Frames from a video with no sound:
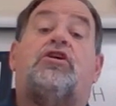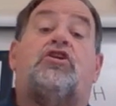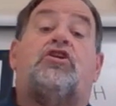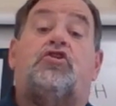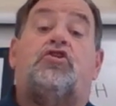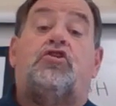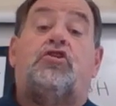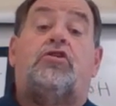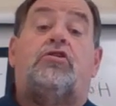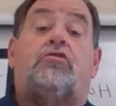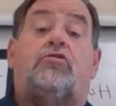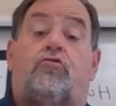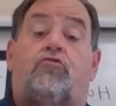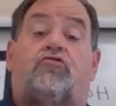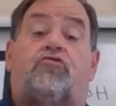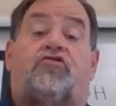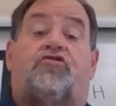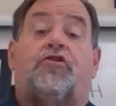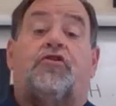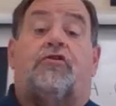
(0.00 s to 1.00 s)
can
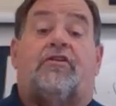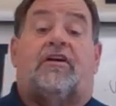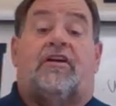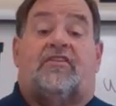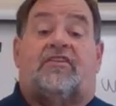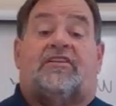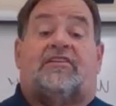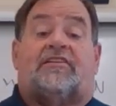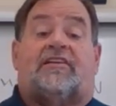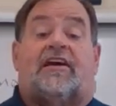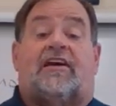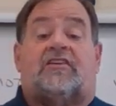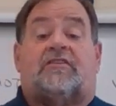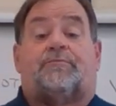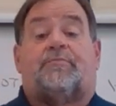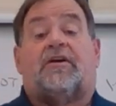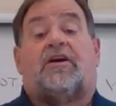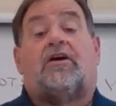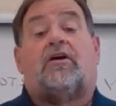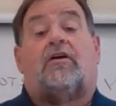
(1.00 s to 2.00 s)
use during the
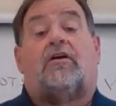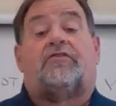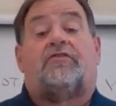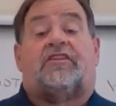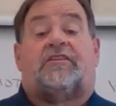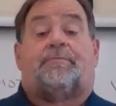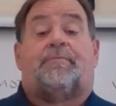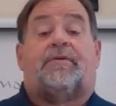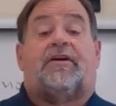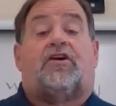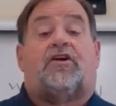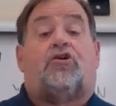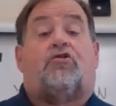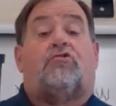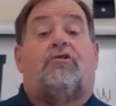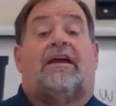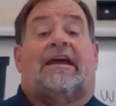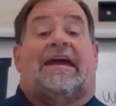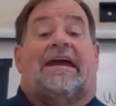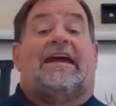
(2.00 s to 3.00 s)
test because it's been
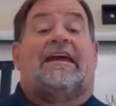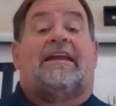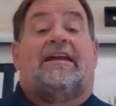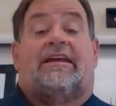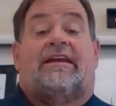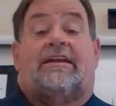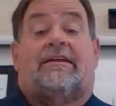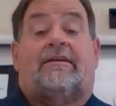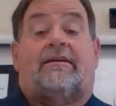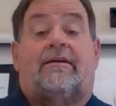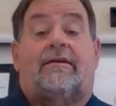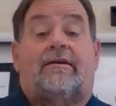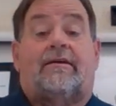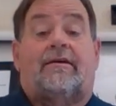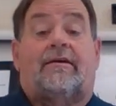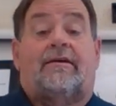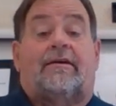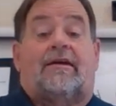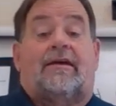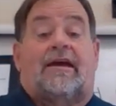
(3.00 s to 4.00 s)
created
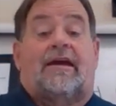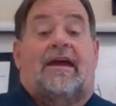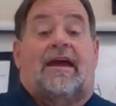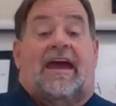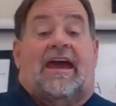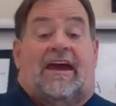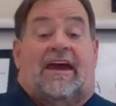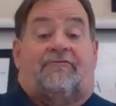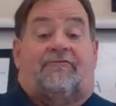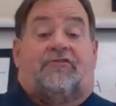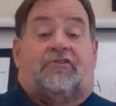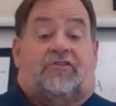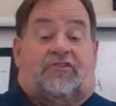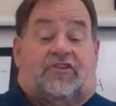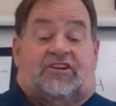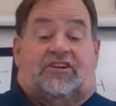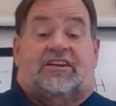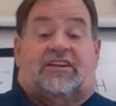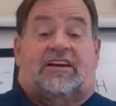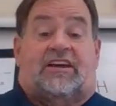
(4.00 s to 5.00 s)
after
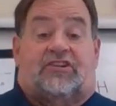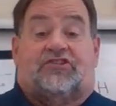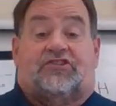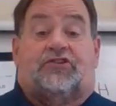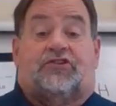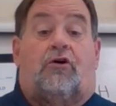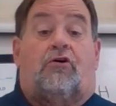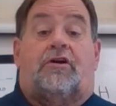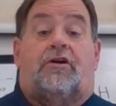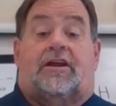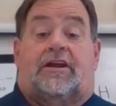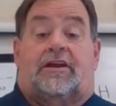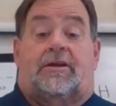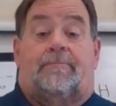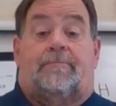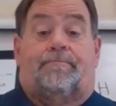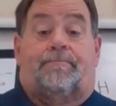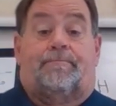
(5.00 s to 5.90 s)
the test started.